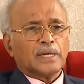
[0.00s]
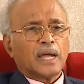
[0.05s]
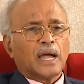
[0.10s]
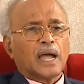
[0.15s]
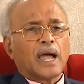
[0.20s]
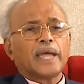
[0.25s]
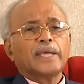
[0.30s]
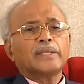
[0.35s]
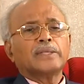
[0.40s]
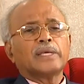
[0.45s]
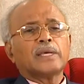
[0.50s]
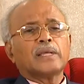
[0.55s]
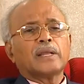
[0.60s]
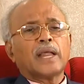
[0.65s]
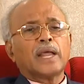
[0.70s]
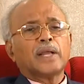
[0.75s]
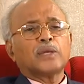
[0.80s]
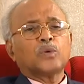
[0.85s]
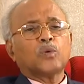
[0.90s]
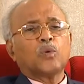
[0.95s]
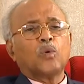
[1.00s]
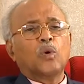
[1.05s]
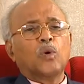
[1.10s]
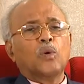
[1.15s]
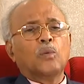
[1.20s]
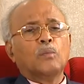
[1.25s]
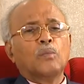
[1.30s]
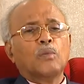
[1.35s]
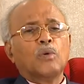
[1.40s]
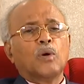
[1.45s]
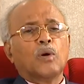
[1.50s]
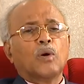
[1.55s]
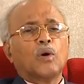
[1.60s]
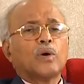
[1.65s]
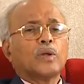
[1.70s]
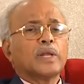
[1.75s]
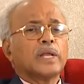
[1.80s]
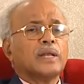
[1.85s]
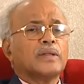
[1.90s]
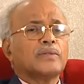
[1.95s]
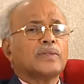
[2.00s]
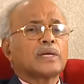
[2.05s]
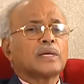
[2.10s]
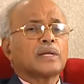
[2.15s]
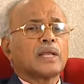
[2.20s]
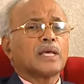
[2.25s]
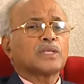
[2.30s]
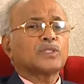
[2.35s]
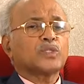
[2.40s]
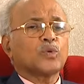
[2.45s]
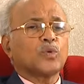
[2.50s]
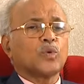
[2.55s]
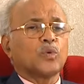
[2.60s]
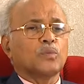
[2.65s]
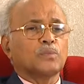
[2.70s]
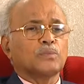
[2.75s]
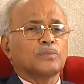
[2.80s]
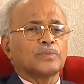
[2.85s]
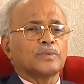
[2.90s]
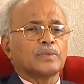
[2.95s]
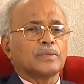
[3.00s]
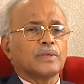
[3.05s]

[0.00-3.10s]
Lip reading: either at home or in the classroom.